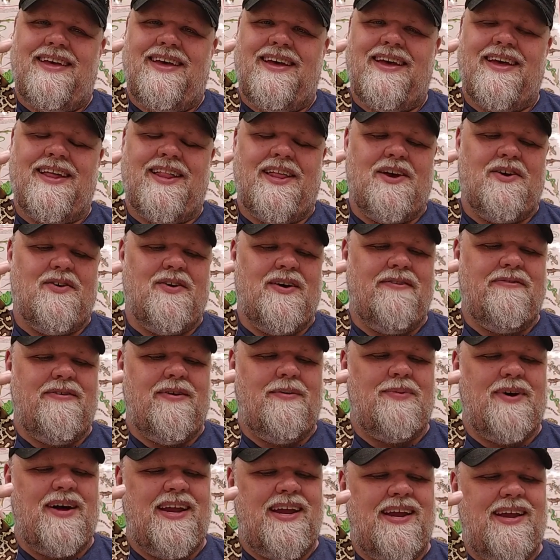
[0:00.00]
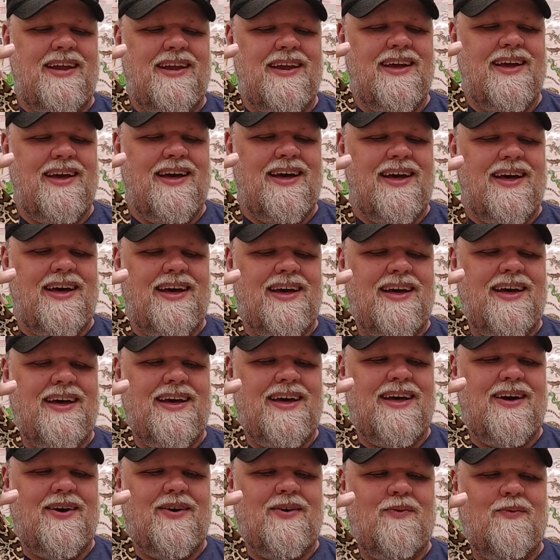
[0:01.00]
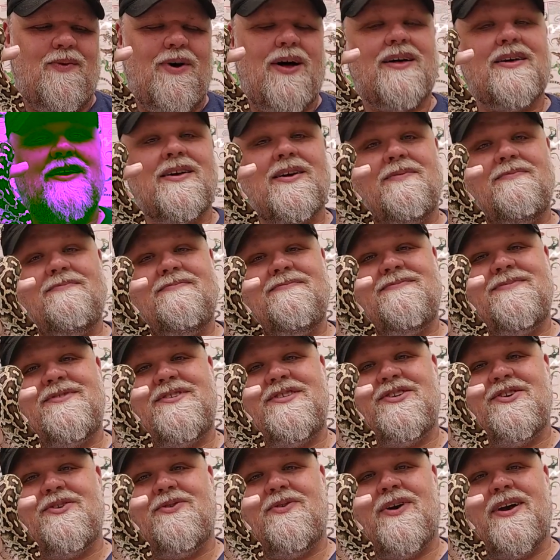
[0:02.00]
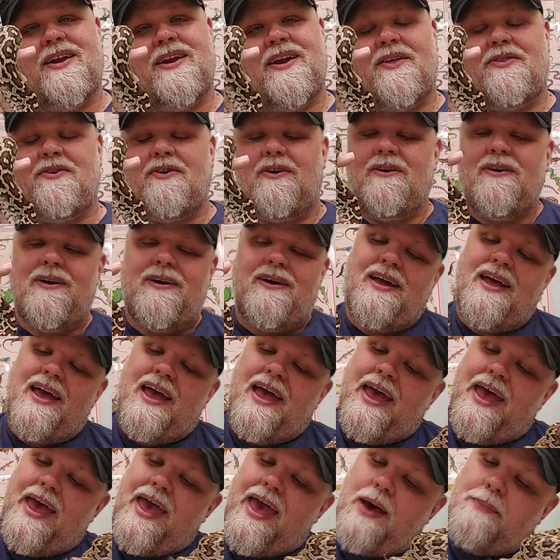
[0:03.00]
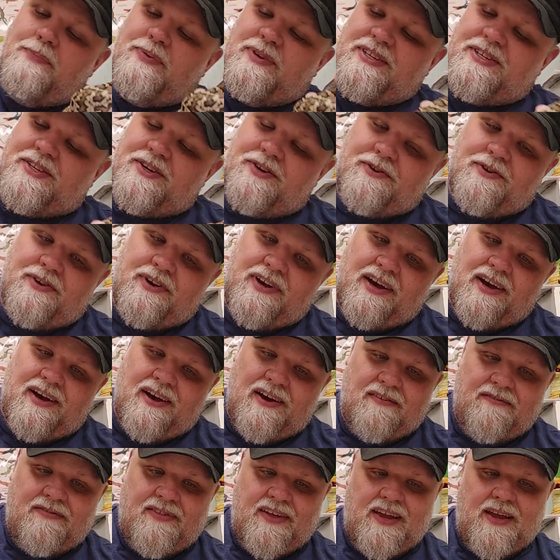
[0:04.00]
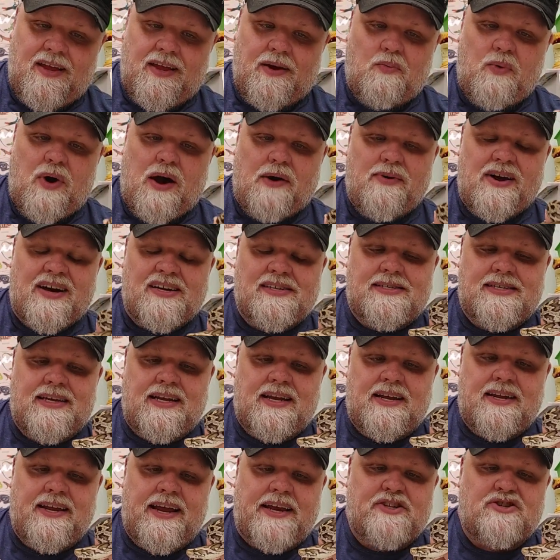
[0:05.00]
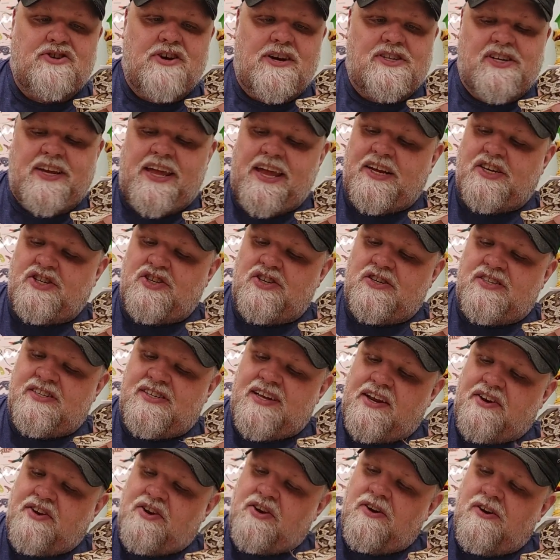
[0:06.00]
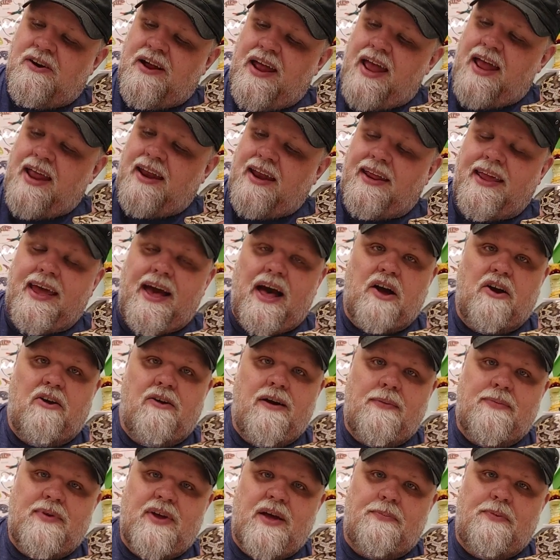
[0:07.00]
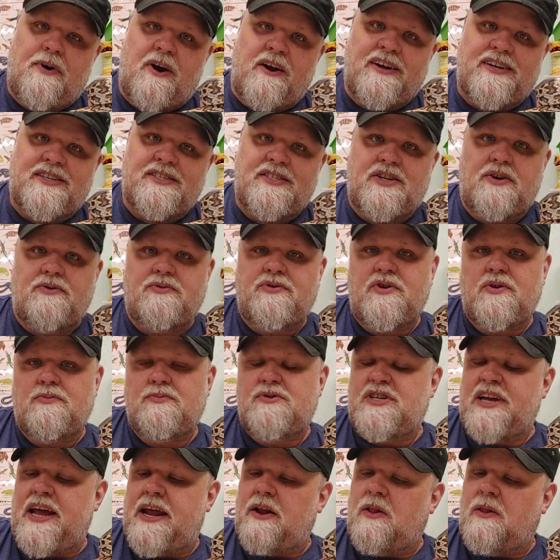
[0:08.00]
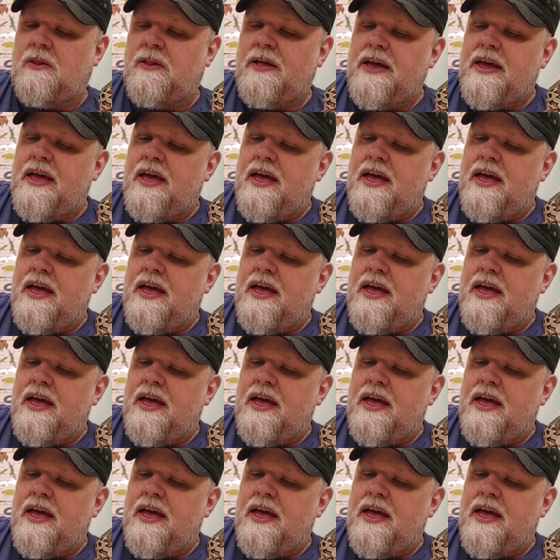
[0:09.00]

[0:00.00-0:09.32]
Hello, everybody. Welcome to another episode of the YYC Nature Education Center and Calgary Reptile Party's YouTube channel.